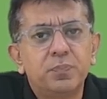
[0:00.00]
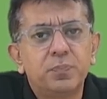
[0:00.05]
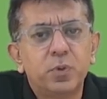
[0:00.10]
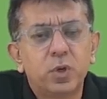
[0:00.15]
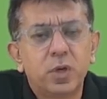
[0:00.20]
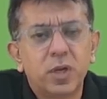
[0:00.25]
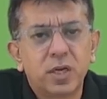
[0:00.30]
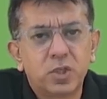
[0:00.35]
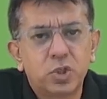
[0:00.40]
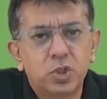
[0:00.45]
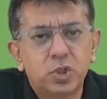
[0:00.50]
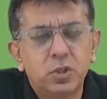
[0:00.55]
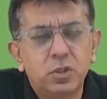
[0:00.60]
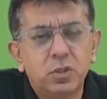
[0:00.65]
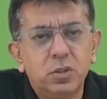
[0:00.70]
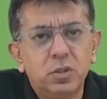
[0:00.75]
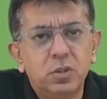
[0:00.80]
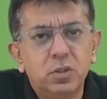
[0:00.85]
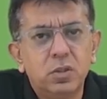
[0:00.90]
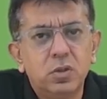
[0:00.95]

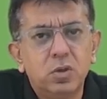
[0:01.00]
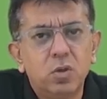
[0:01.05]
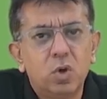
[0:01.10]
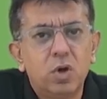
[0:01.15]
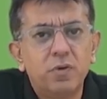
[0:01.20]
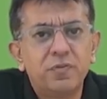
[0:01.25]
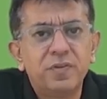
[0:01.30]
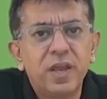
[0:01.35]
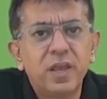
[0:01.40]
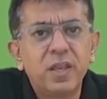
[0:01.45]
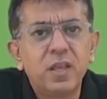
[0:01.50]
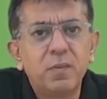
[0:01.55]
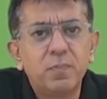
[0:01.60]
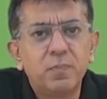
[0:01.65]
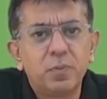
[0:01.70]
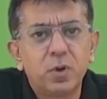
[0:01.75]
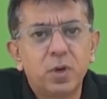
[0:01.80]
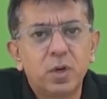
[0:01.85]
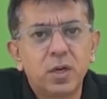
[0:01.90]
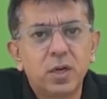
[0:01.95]
production of any
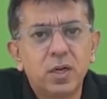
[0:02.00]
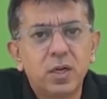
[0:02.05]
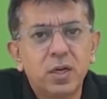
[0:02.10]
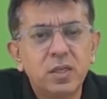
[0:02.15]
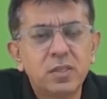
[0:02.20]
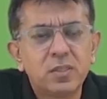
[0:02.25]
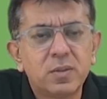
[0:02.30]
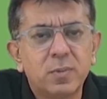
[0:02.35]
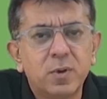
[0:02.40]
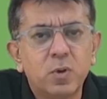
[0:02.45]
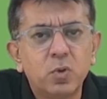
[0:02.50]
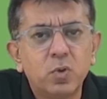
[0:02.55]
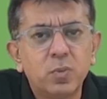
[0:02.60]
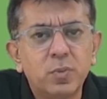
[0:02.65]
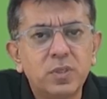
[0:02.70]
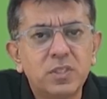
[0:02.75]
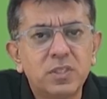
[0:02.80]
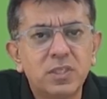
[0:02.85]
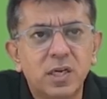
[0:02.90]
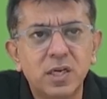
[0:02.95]
product is about to
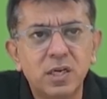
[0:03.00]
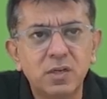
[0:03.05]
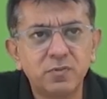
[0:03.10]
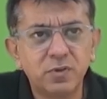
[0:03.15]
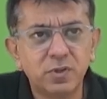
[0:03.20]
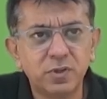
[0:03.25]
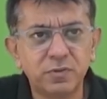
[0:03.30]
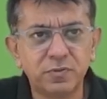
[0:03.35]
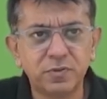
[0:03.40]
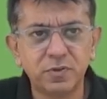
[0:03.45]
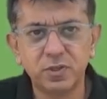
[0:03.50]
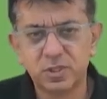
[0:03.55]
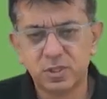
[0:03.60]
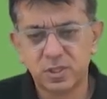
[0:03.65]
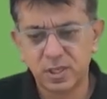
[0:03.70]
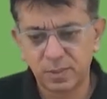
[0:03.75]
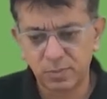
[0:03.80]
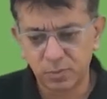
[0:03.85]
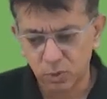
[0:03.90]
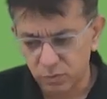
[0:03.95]
be starting for the first time,